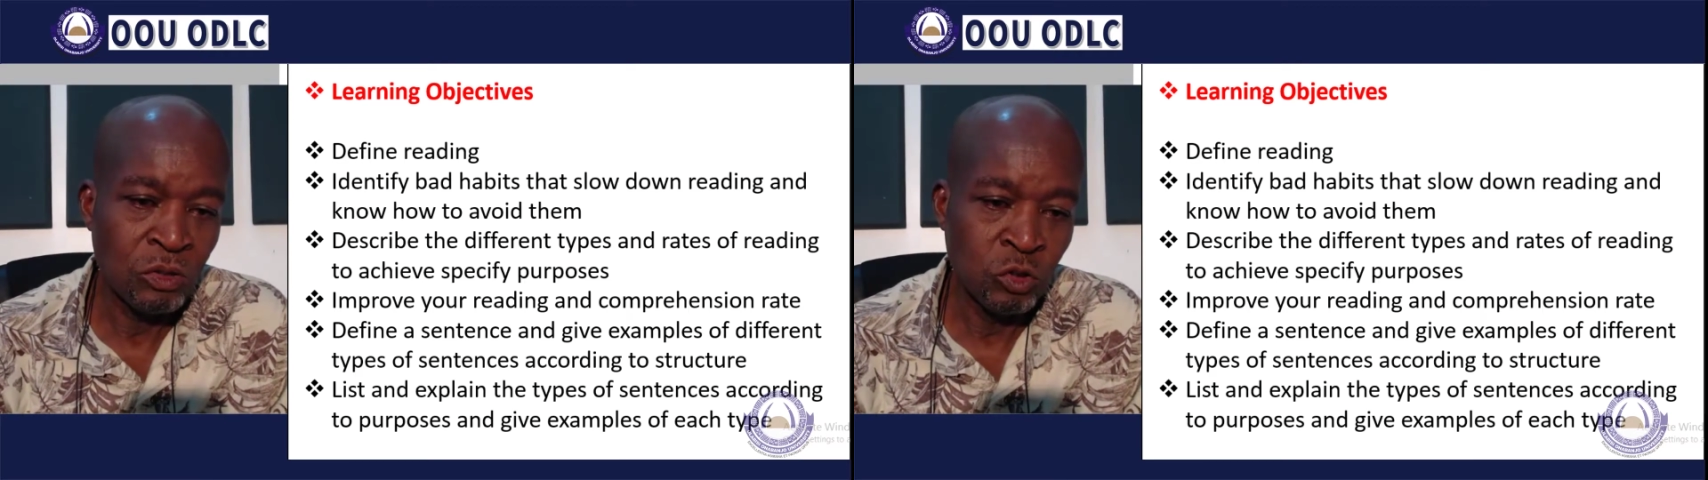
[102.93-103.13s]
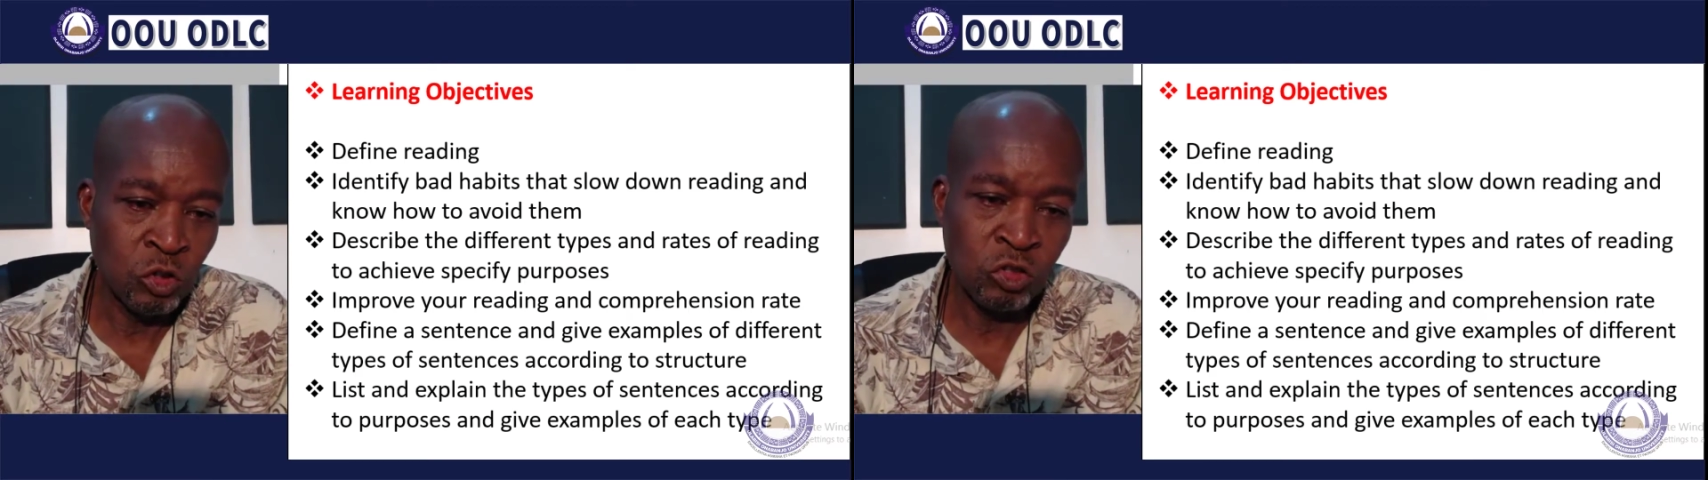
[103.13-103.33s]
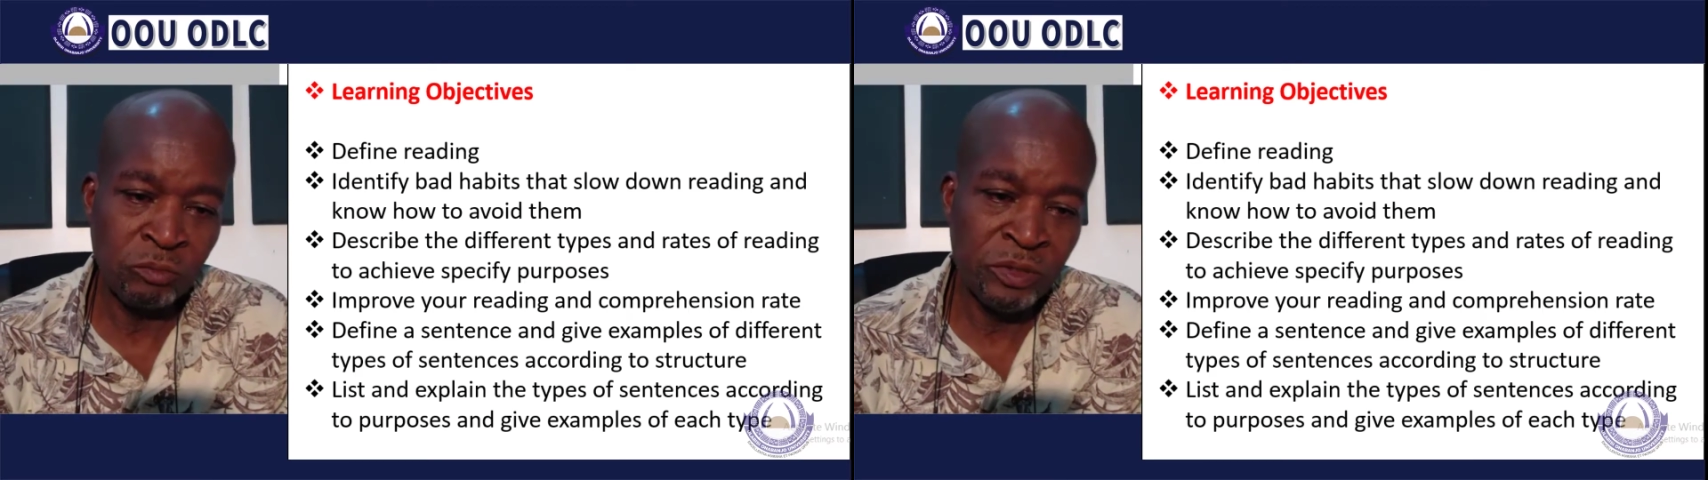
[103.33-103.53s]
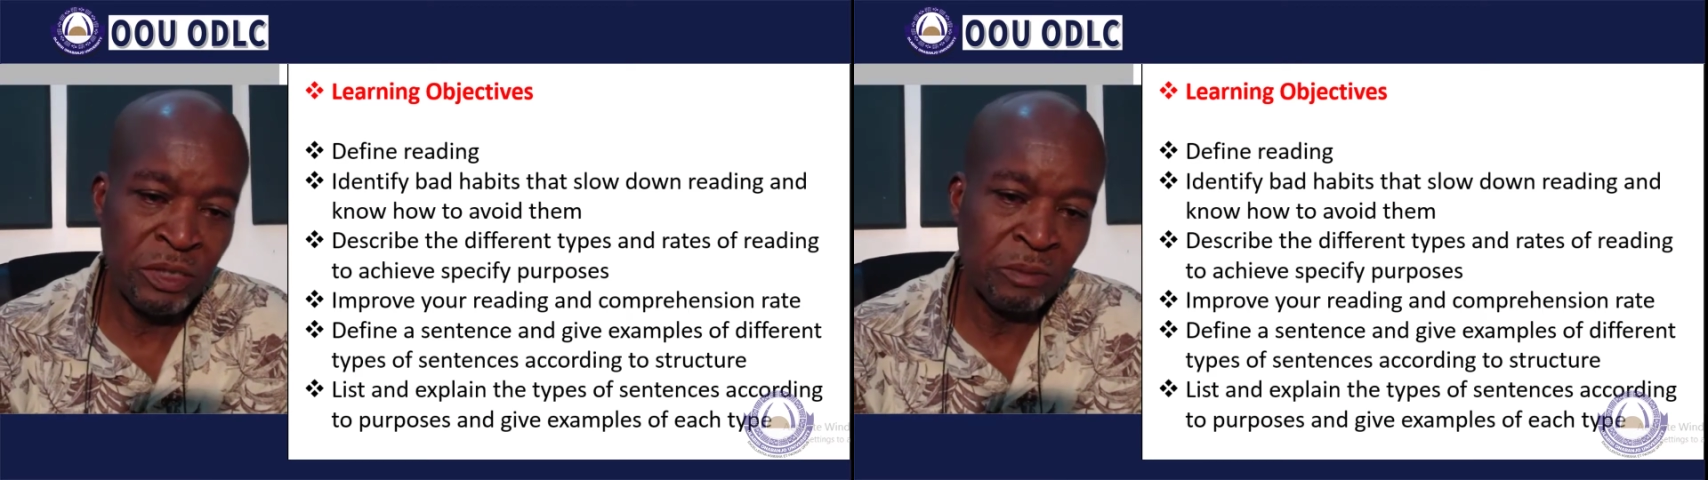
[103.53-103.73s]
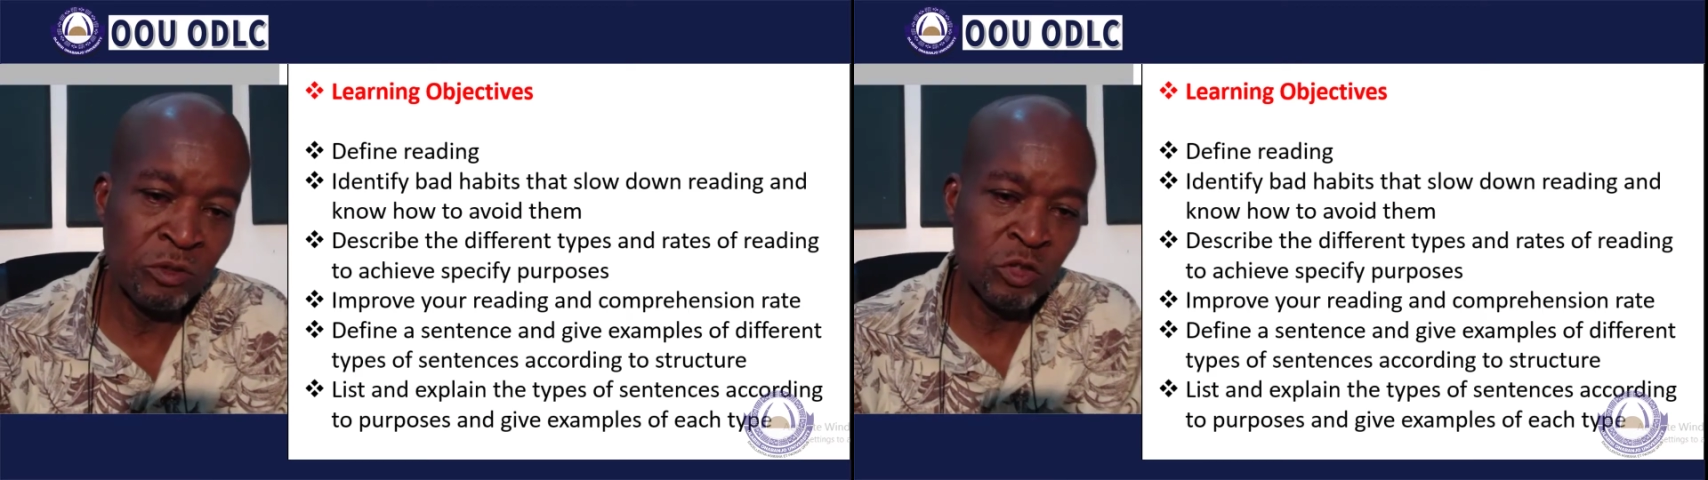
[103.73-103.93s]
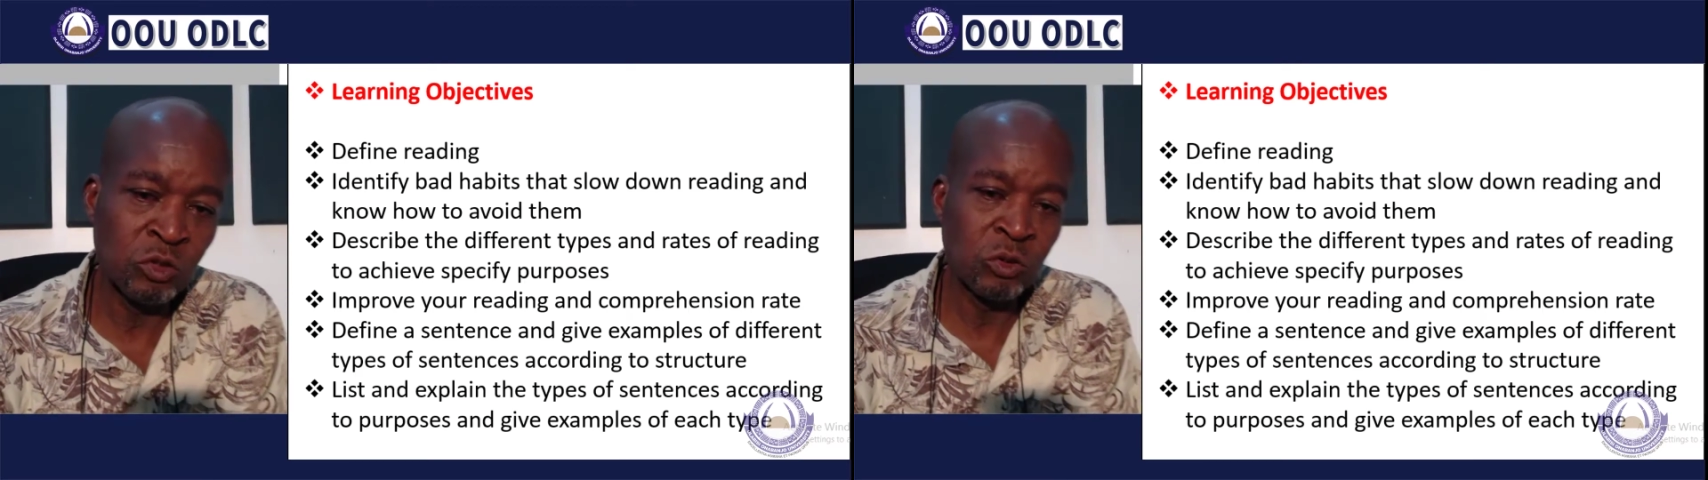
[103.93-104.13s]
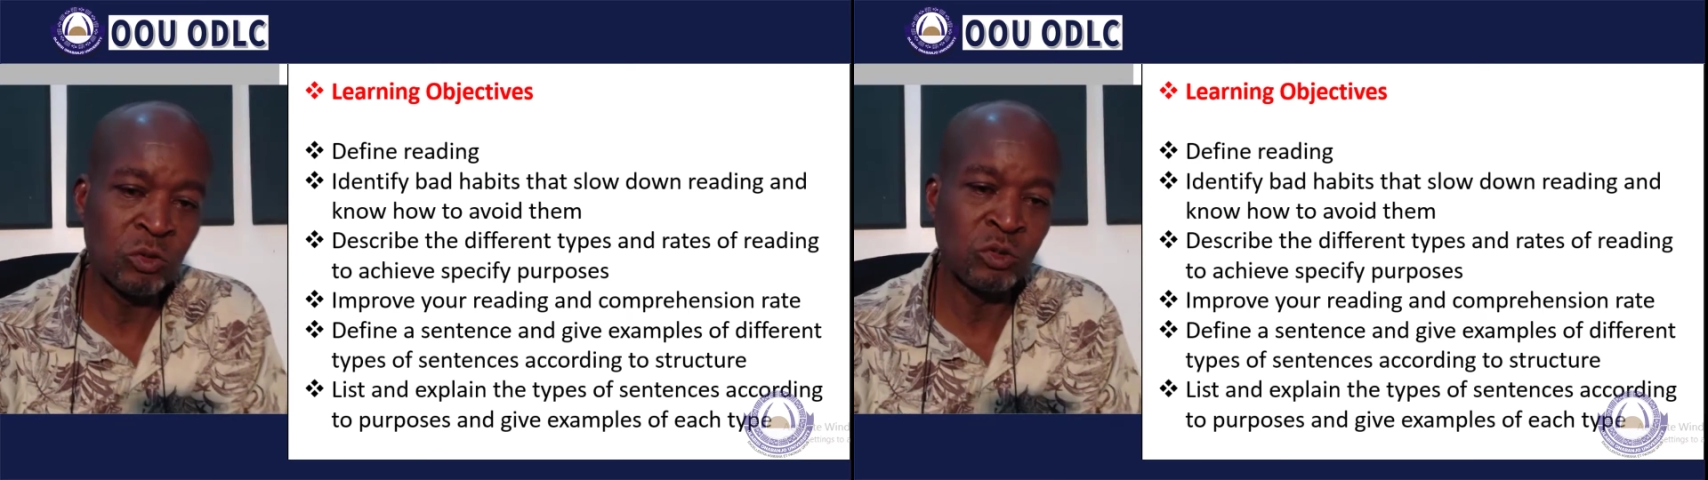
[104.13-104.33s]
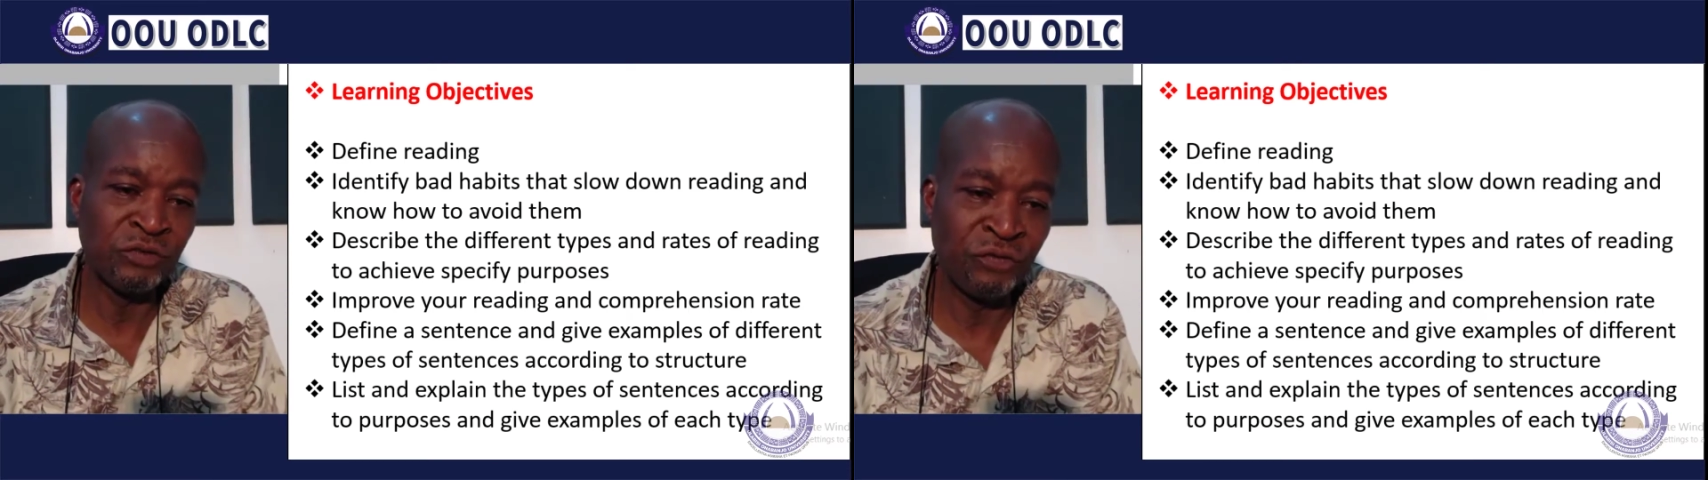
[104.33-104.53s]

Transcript: you should be able to do the